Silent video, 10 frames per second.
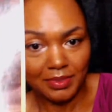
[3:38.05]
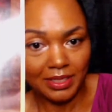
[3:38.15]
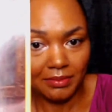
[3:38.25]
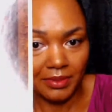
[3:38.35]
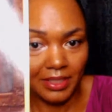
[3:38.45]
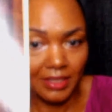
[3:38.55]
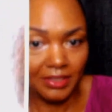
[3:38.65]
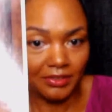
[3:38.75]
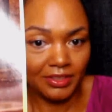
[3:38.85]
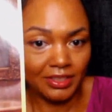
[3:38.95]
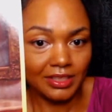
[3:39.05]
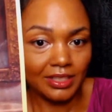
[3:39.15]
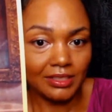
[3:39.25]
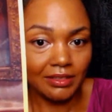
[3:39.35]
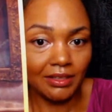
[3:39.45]
bottom, can you? It
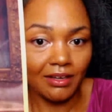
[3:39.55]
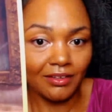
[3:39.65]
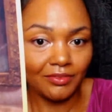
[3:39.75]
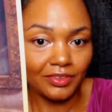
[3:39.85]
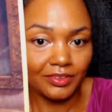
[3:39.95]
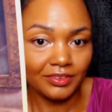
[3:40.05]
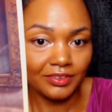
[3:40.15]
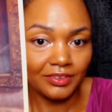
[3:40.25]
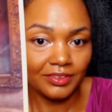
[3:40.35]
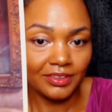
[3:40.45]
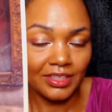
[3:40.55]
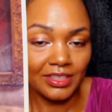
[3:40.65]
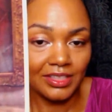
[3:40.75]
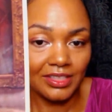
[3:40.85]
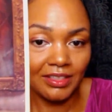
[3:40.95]
says love.
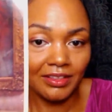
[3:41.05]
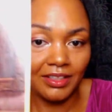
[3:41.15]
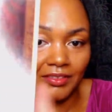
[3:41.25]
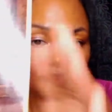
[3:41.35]
This is the love